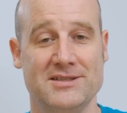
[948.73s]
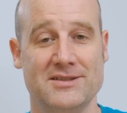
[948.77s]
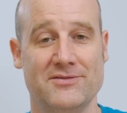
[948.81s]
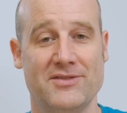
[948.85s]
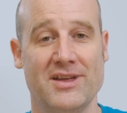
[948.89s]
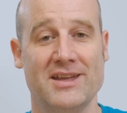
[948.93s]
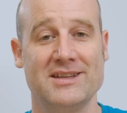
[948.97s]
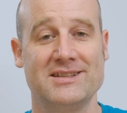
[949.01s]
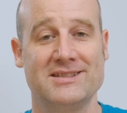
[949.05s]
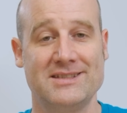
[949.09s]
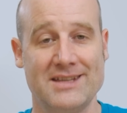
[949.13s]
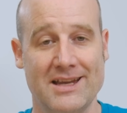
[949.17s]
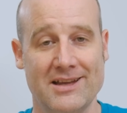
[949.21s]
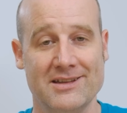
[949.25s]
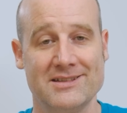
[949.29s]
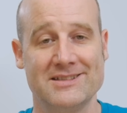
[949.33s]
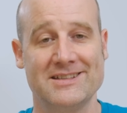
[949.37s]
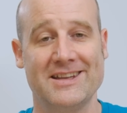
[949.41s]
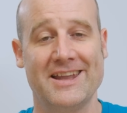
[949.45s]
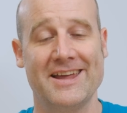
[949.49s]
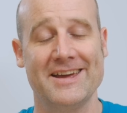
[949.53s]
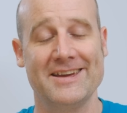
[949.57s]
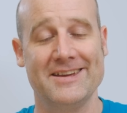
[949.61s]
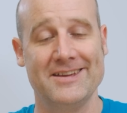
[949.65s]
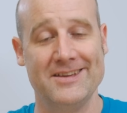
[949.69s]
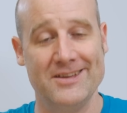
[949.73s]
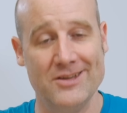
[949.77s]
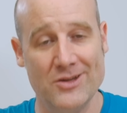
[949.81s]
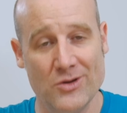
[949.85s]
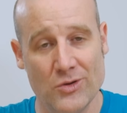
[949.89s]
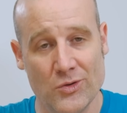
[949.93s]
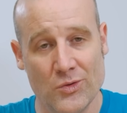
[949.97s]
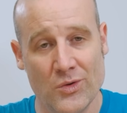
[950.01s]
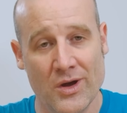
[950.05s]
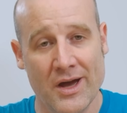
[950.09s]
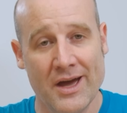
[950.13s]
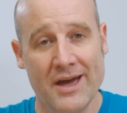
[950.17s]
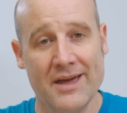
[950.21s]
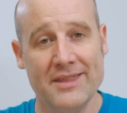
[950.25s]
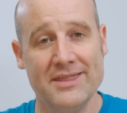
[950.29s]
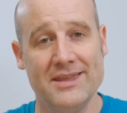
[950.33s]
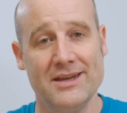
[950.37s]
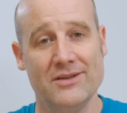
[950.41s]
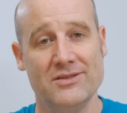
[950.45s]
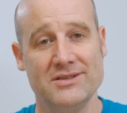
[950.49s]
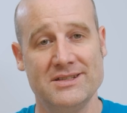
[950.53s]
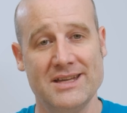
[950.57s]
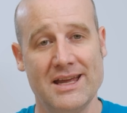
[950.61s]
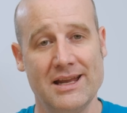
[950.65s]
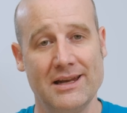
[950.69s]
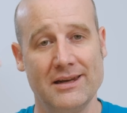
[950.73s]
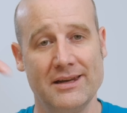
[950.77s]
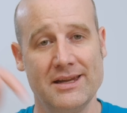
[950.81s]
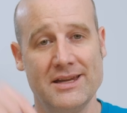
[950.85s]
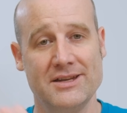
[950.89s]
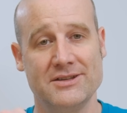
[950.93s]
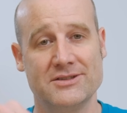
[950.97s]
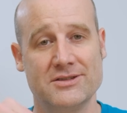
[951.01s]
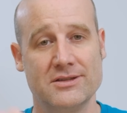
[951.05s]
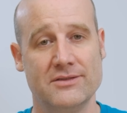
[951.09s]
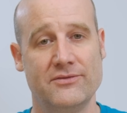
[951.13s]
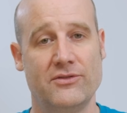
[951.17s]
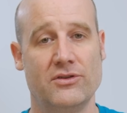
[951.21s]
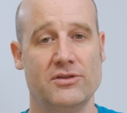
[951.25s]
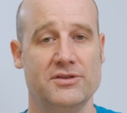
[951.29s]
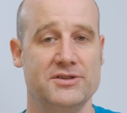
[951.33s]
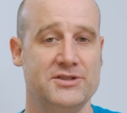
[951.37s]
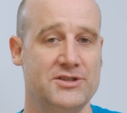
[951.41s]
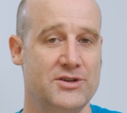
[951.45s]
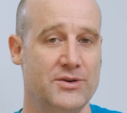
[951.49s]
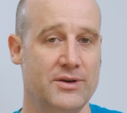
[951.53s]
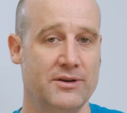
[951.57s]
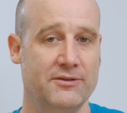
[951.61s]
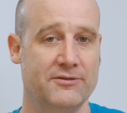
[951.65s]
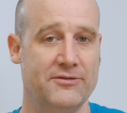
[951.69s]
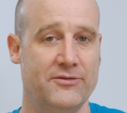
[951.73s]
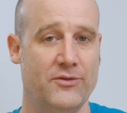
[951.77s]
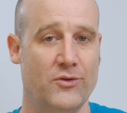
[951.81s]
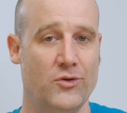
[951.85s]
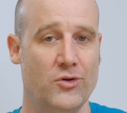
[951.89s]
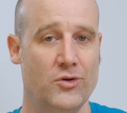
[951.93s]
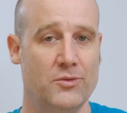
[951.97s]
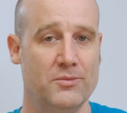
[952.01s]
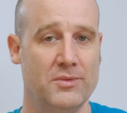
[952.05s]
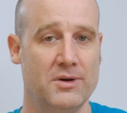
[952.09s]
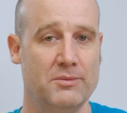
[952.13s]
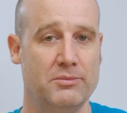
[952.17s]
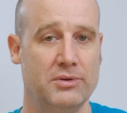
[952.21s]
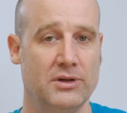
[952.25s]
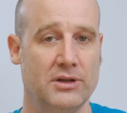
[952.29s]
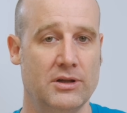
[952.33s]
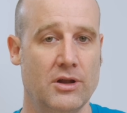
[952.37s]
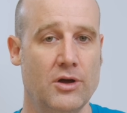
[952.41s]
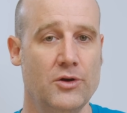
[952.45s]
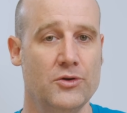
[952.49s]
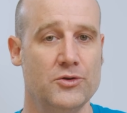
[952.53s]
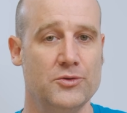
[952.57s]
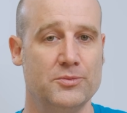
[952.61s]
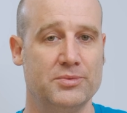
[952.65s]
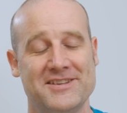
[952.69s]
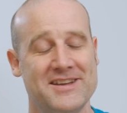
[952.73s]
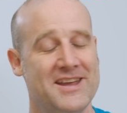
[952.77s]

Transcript: If that sounds like you, there is a link to the volunteering form below.